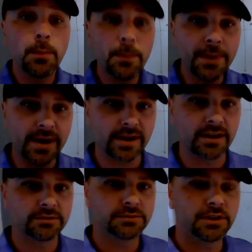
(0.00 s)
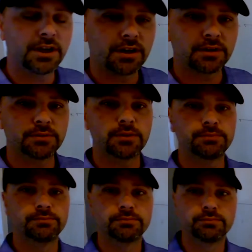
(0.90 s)
but
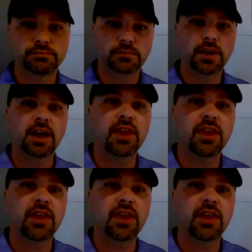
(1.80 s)
I